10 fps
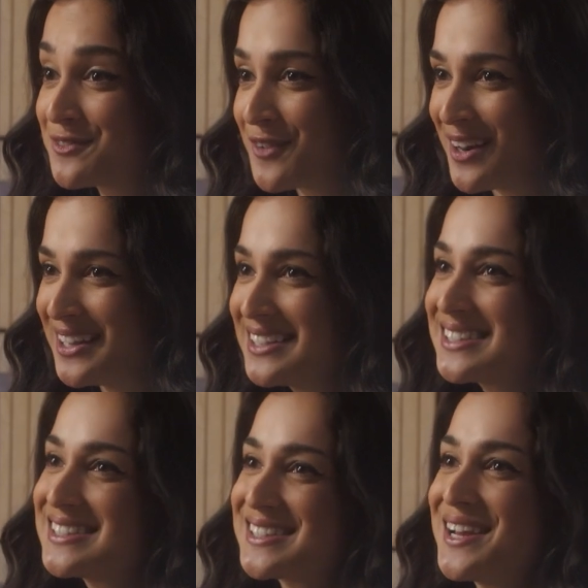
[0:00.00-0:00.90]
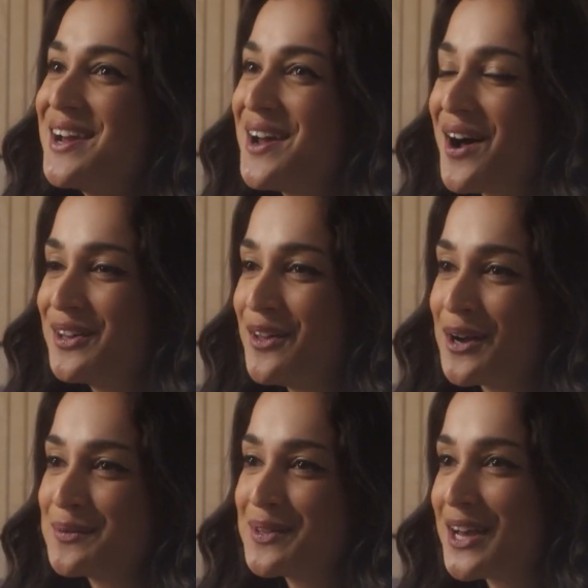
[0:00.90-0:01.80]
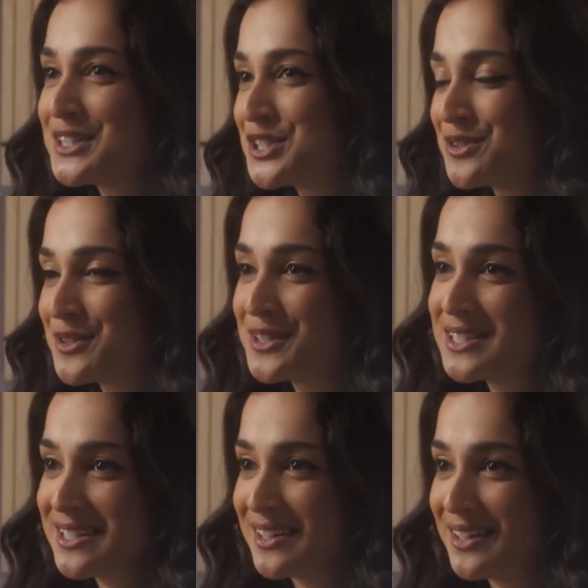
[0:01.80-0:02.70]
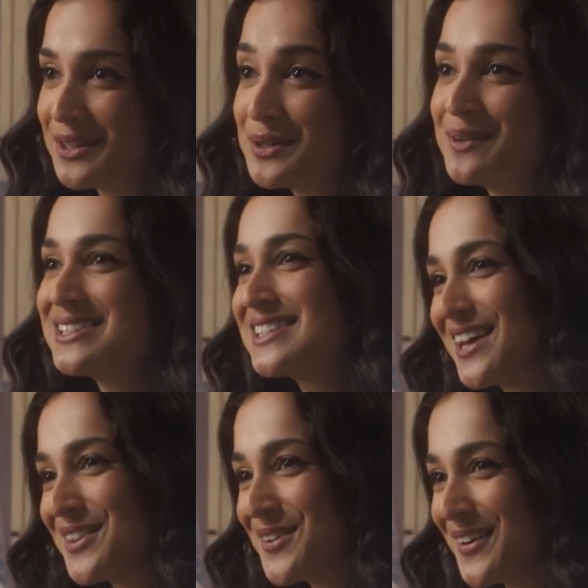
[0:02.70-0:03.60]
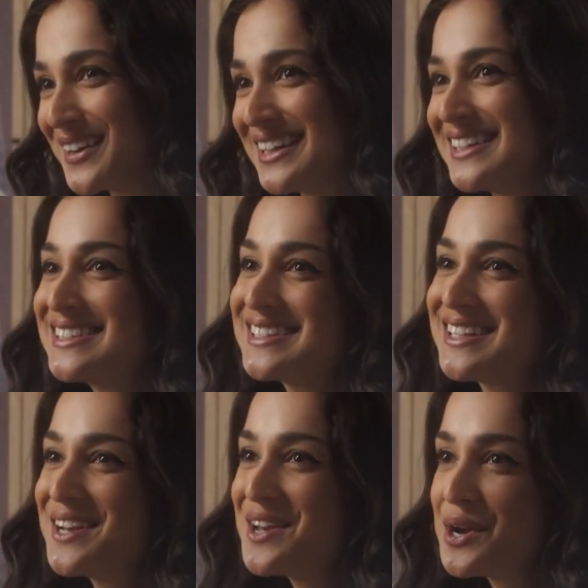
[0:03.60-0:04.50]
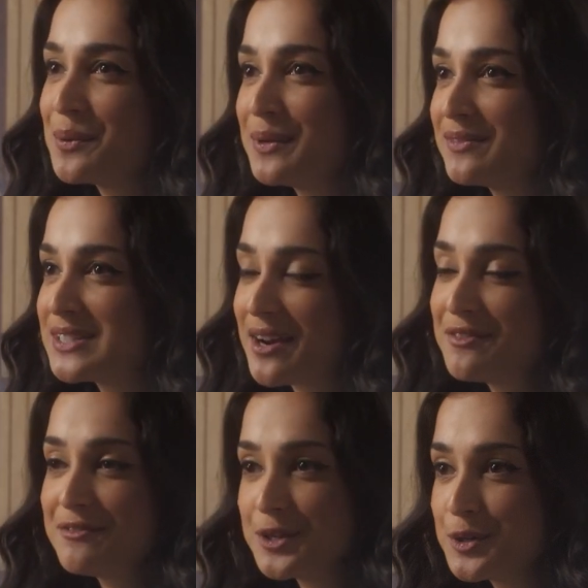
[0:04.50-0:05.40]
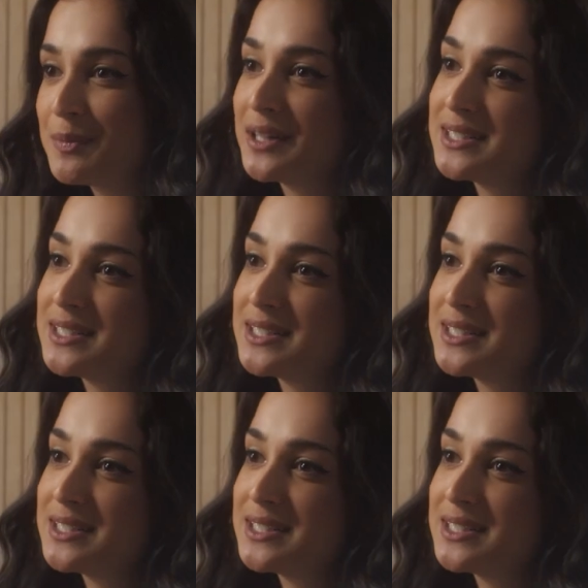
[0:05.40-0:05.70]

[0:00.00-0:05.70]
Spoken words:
Symphonics, along with Esther Ruth Teal, who is another organist. We have done a few